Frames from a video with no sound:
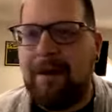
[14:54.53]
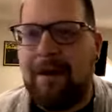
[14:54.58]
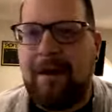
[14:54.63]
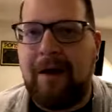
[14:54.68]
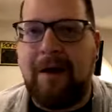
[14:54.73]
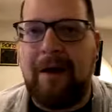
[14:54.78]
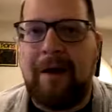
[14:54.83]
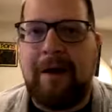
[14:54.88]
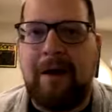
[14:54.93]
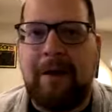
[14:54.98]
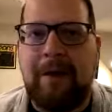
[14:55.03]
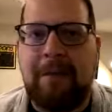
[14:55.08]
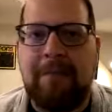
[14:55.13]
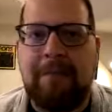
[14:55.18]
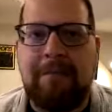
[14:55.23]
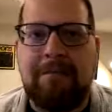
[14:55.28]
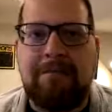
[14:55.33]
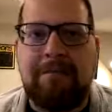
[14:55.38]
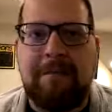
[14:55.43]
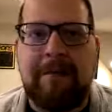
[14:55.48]

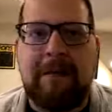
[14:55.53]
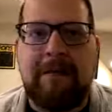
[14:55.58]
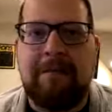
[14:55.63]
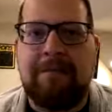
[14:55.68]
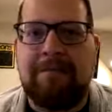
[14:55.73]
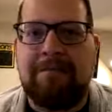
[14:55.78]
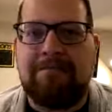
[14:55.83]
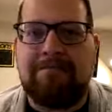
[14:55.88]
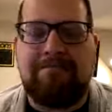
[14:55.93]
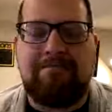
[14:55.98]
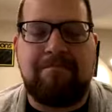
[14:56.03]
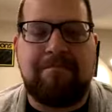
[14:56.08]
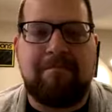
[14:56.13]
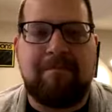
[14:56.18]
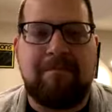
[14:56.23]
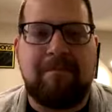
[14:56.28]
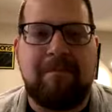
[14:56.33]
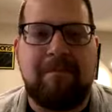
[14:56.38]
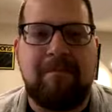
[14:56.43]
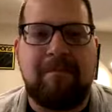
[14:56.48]
And
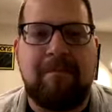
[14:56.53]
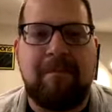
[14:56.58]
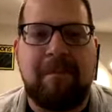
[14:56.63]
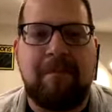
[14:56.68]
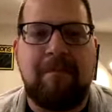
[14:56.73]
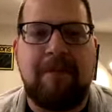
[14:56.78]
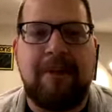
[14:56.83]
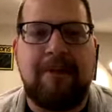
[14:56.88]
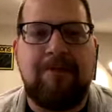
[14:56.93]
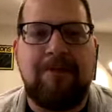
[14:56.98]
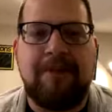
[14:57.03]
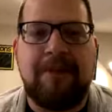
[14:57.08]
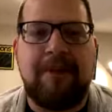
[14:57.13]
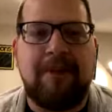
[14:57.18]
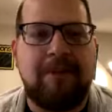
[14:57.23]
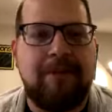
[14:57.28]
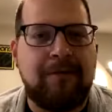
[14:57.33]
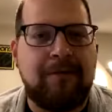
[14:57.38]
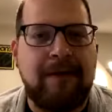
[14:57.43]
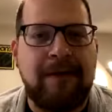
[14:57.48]
man, if we think
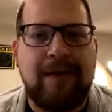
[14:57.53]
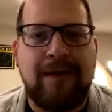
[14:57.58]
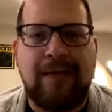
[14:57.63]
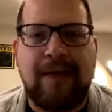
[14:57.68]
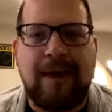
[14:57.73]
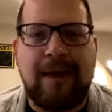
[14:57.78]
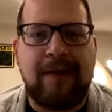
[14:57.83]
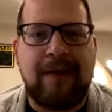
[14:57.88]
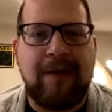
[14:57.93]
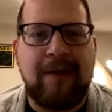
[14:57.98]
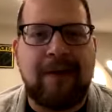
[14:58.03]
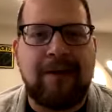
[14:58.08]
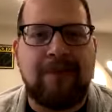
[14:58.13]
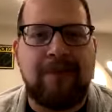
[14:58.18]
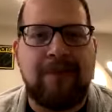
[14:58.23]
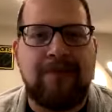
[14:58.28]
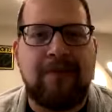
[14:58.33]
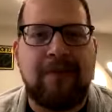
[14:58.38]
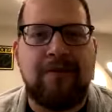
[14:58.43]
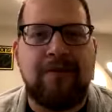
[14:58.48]
of the way to that, like,
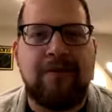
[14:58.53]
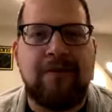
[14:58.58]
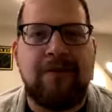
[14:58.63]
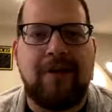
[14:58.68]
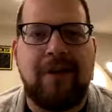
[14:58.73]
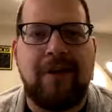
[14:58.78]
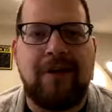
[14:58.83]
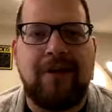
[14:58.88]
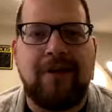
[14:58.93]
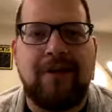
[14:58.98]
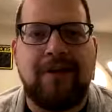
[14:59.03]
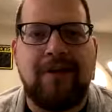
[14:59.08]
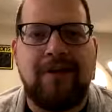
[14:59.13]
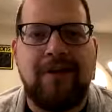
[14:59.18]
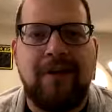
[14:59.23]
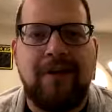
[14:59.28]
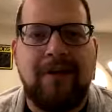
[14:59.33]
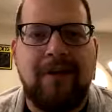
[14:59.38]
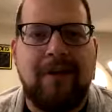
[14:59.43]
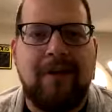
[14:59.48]
what does that look like
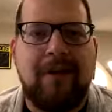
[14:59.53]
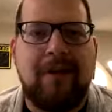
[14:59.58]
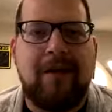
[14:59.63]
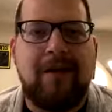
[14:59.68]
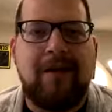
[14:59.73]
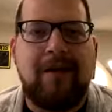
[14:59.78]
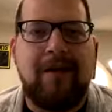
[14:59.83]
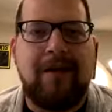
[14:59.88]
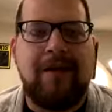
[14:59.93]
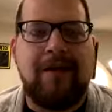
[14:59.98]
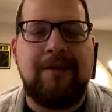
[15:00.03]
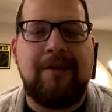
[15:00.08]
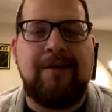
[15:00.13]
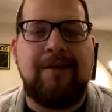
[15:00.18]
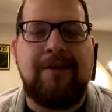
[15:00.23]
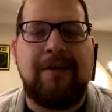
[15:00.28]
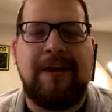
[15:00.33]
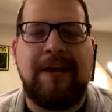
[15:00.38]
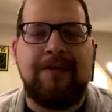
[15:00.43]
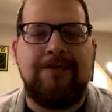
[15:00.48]
in our
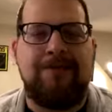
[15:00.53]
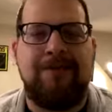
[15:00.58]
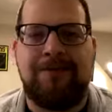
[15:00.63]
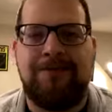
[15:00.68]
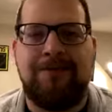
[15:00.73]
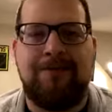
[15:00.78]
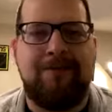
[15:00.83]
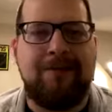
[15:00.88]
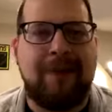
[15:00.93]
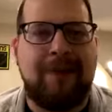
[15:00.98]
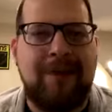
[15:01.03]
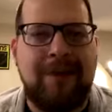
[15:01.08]
engagements with one